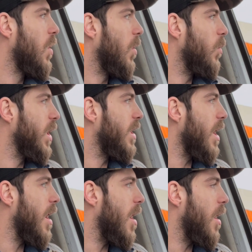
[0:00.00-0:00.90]
We
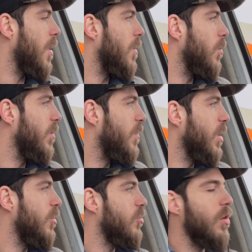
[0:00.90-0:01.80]

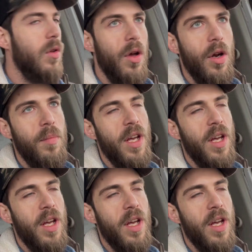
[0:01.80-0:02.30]
finished our load up